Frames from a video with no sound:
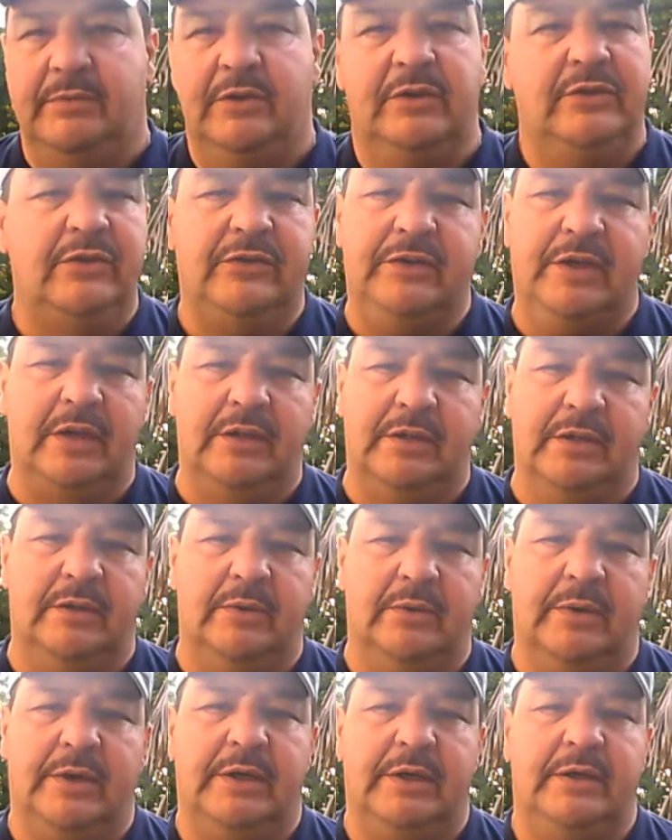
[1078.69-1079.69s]
You're just getting in
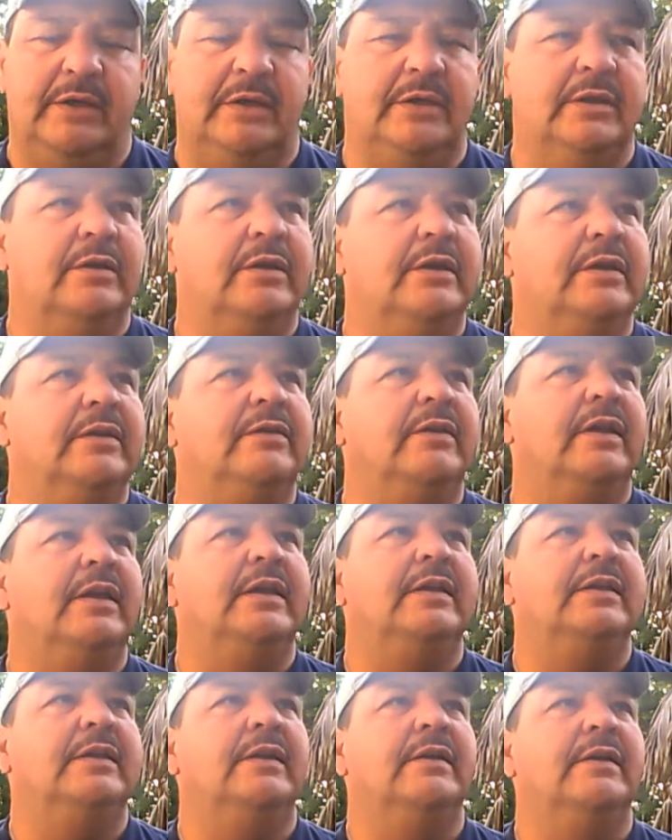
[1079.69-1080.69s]
the way, and
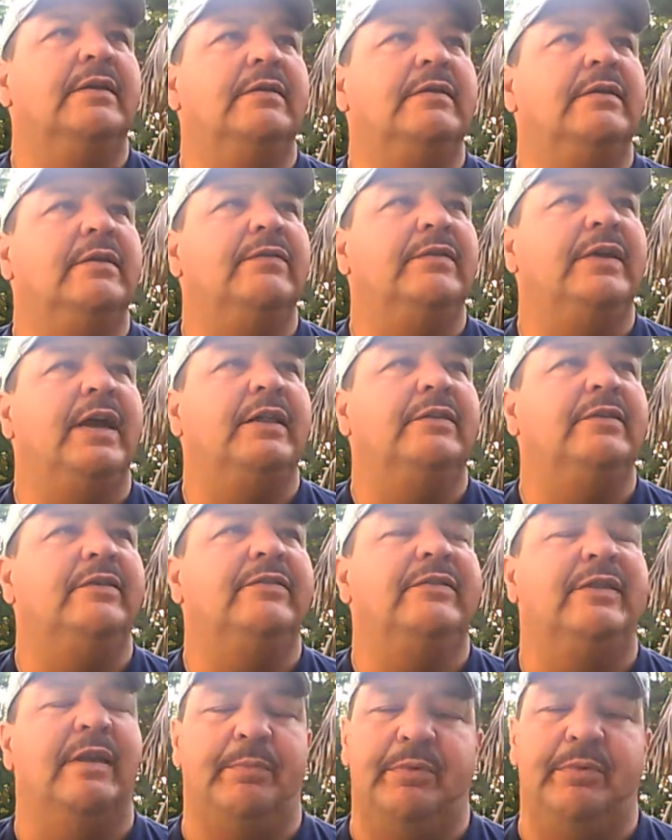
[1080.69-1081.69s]
you've got to
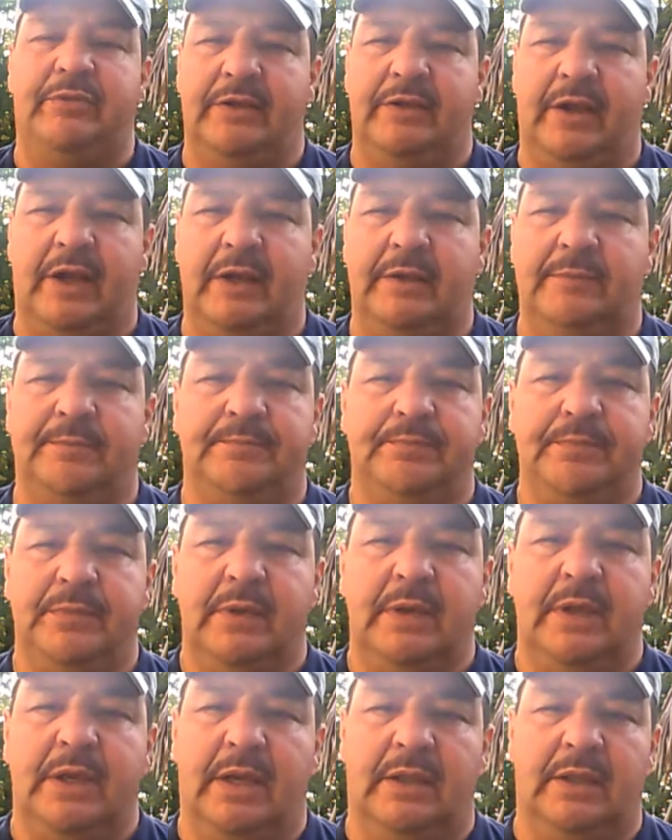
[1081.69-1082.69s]
step aside
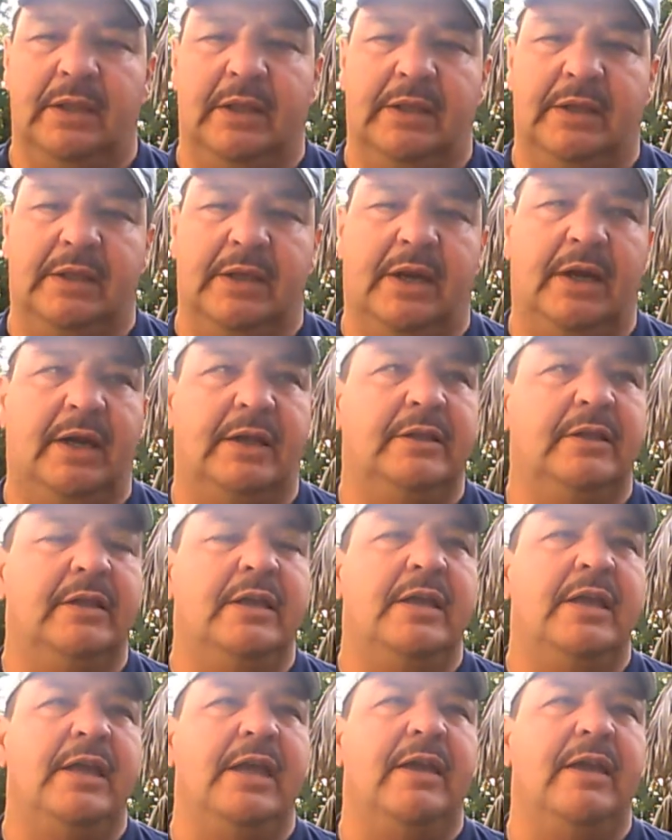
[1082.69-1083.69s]
and let God.
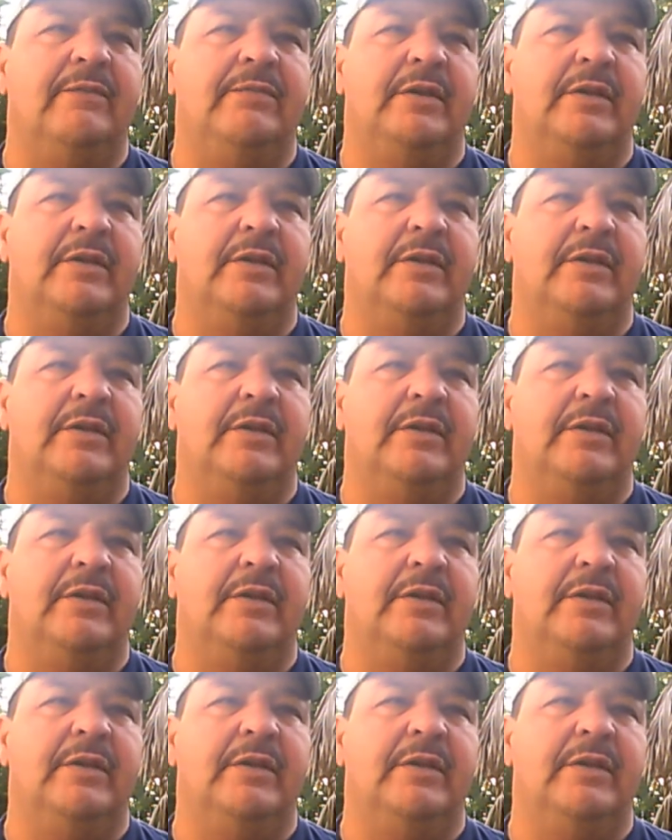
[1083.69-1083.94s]
If